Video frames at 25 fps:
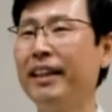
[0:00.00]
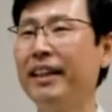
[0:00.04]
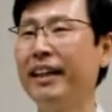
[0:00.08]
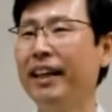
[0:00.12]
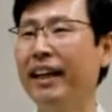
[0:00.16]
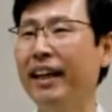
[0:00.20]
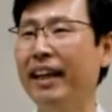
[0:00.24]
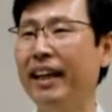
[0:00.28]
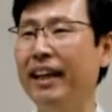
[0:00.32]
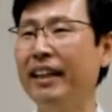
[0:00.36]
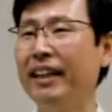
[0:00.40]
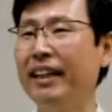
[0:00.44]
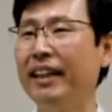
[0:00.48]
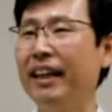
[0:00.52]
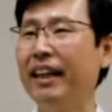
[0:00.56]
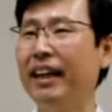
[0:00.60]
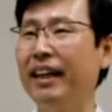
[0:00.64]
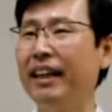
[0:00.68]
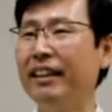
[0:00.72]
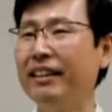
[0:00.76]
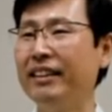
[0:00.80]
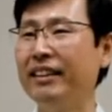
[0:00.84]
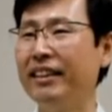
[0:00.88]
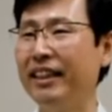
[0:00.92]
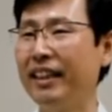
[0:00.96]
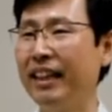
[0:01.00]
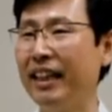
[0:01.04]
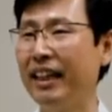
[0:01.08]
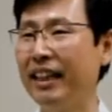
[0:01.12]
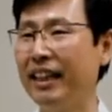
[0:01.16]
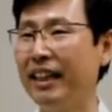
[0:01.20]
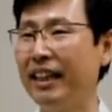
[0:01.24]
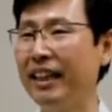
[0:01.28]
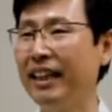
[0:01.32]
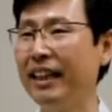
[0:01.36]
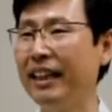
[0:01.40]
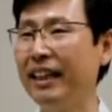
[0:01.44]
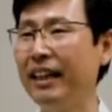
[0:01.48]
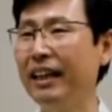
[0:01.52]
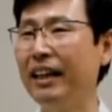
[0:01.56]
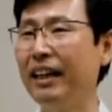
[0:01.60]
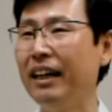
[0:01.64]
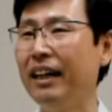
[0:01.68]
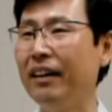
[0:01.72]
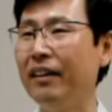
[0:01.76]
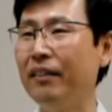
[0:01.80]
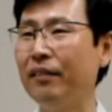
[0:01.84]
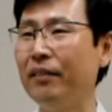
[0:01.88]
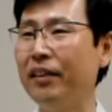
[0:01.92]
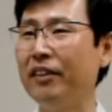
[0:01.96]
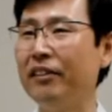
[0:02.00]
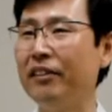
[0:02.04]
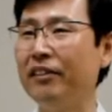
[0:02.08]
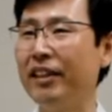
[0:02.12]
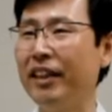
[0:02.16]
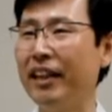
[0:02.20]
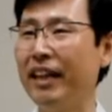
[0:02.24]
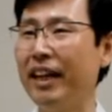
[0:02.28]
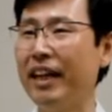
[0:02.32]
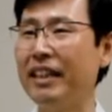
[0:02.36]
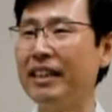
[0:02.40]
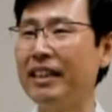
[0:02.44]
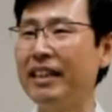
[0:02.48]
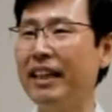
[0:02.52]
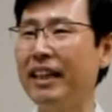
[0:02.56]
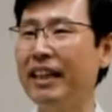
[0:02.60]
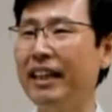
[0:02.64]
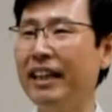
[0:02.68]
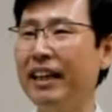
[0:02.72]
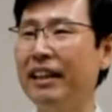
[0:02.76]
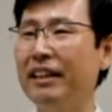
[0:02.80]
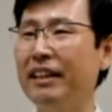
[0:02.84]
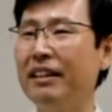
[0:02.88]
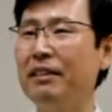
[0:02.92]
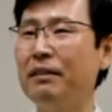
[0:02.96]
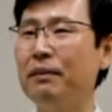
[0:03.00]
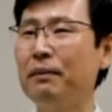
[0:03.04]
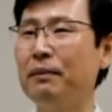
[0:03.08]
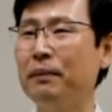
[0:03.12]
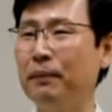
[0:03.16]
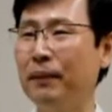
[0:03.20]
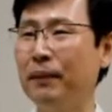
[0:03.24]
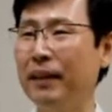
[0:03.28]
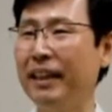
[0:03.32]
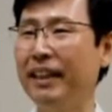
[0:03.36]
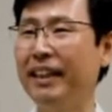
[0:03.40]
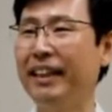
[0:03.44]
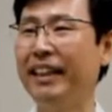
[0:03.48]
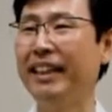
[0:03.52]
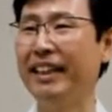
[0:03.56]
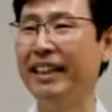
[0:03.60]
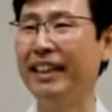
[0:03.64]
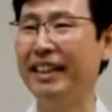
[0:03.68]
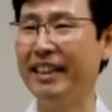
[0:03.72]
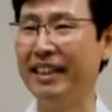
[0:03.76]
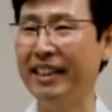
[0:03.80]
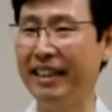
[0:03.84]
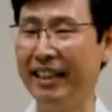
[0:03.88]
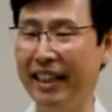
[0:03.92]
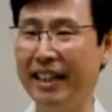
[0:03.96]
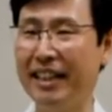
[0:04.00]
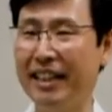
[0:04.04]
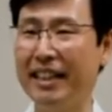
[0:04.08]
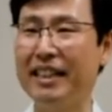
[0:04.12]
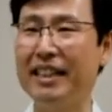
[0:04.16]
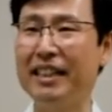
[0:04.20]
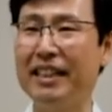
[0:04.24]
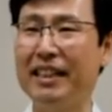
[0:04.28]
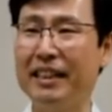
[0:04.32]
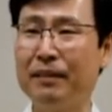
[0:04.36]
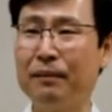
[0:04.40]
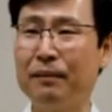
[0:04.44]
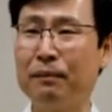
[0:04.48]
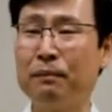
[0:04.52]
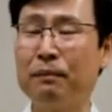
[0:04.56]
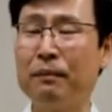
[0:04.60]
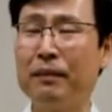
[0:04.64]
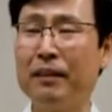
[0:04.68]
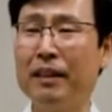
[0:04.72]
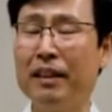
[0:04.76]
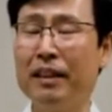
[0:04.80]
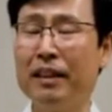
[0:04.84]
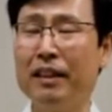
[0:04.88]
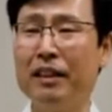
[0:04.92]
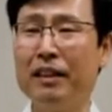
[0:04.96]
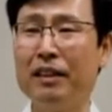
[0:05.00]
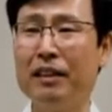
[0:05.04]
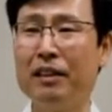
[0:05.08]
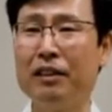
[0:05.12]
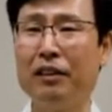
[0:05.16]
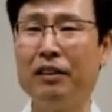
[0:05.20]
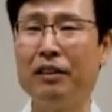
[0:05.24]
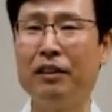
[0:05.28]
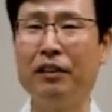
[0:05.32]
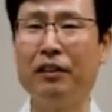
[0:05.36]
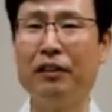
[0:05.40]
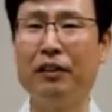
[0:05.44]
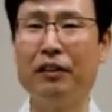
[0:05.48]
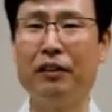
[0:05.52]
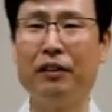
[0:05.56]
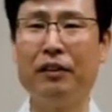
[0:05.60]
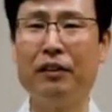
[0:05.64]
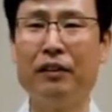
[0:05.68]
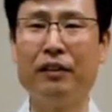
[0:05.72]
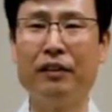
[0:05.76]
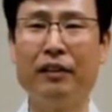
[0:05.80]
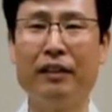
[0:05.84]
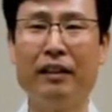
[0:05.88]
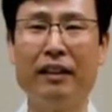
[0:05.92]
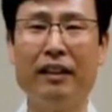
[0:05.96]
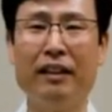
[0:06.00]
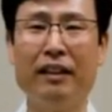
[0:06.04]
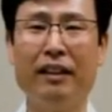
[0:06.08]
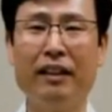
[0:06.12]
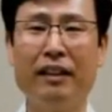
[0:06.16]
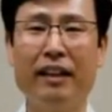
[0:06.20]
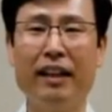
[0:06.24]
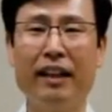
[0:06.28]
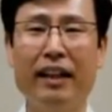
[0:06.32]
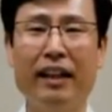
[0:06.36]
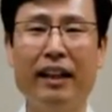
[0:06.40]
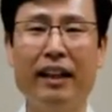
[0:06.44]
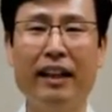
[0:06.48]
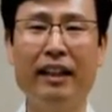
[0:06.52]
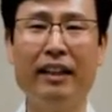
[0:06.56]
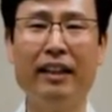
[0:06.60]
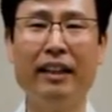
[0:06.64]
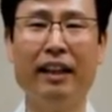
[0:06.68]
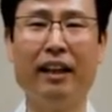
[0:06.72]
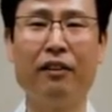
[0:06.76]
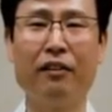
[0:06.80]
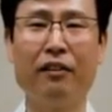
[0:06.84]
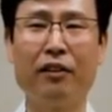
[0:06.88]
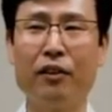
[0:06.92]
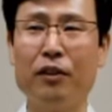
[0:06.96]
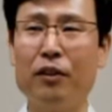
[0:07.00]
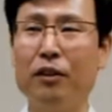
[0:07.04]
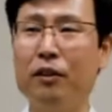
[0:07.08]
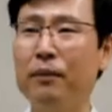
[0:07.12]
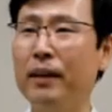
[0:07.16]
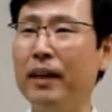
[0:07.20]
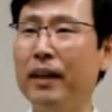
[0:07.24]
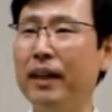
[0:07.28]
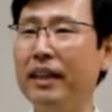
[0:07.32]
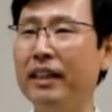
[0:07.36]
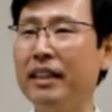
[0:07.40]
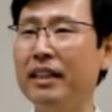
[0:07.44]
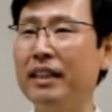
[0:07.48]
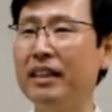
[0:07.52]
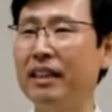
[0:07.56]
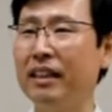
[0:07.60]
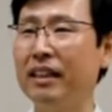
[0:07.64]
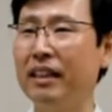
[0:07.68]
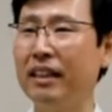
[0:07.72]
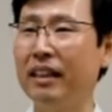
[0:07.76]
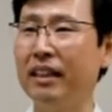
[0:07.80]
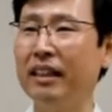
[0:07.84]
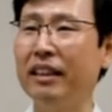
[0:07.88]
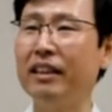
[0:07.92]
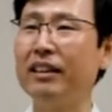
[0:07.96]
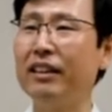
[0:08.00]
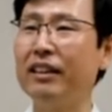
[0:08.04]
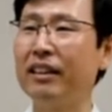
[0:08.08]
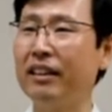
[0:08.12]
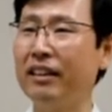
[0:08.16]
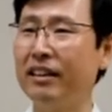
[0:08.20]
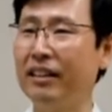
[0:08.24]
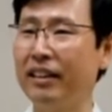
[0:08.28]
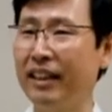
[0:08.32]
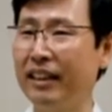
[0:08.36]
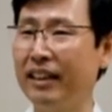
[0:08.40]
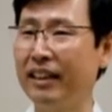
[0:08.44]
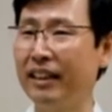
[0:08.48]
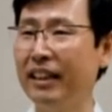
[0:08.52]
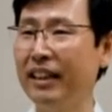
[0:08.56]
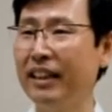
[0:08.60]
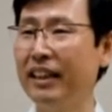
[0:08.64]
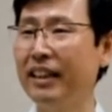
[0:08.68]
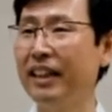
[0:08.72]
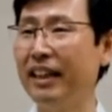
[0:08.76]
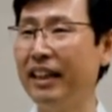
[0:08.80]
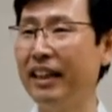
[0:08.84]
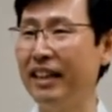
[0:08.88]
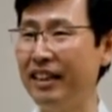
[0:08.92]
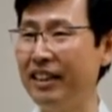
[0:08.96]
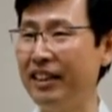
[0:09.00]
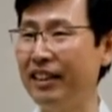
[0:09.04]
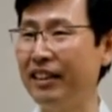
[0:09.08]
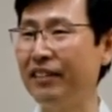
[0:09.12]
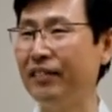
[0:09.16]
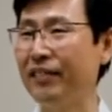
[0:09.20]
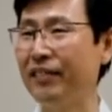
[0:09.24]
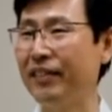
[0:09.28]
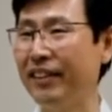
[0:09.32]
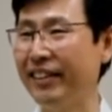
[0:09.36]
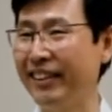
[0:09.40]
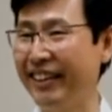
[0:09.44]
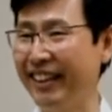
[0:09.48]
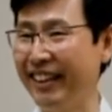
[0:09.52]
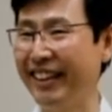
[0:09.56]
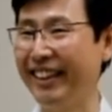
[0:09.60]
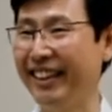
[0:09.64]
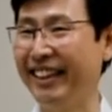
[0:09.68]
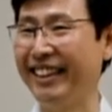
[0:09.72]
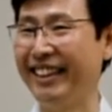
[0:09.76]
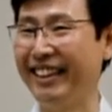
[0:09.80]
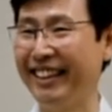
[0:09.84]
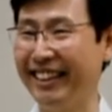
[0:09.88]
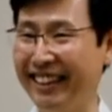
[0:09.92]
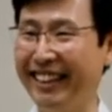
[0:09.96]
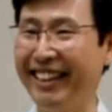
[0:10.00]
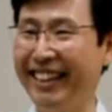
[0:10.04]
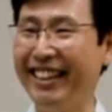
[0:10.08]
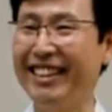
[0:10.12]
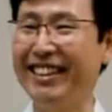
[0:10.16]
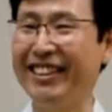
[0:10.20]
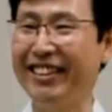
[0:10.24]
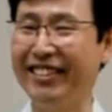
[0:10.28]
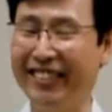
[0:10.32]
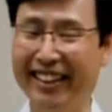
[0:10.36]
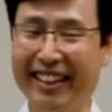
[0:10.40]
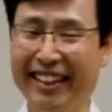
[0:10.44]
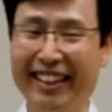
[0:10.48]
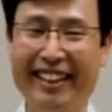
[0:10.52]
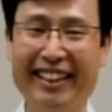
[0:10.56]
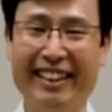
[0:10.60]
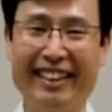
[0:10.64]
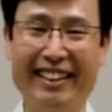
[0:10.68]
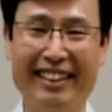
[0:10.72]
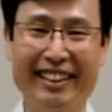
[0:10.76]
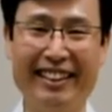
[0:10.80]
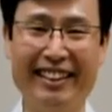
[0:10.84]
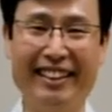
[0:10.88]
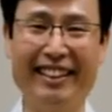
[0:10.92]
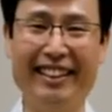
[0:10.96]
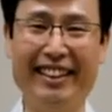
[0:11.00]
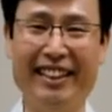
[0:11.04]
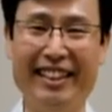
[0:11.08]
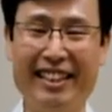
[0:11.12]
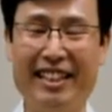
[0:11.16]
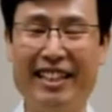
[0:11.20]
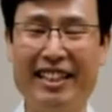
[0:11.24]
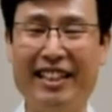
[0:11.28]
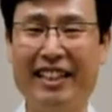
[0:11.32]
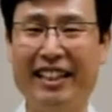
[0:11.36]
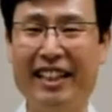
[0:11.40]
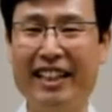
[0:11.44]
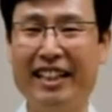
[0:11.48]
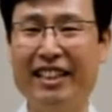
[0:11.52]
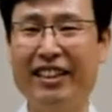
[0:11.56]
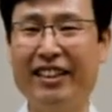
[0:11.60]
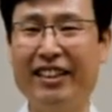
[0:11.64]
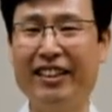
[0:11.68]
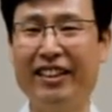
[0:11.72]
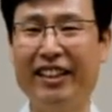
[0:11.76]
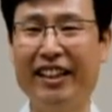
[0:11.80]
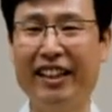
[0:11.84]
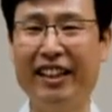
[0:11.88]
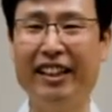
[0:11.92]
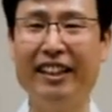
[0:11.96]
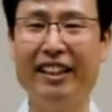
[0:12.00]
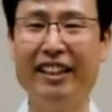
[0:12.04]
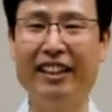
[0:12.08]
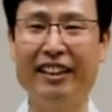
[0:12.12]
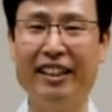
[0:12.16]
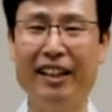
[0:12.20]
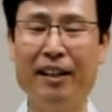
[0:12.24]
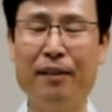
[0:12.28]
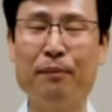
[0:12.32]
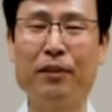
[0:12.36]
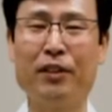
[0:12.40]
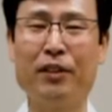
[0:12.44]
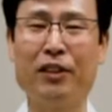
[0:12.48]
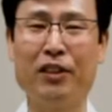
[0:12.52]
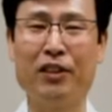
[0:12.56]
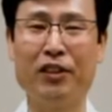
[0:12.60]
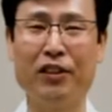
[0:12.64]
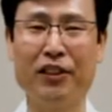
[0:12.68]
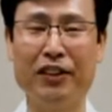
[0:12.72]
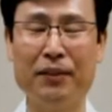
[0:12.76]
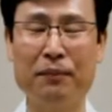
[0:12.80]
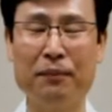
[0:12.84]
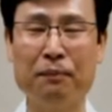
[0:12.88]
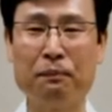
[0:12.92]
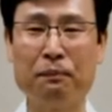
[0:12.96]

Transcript: and Adriana uh, feel relaxed and help my knees yes so again our whole bodies are interconnected I still feel heat that's great yes that's a healing temperature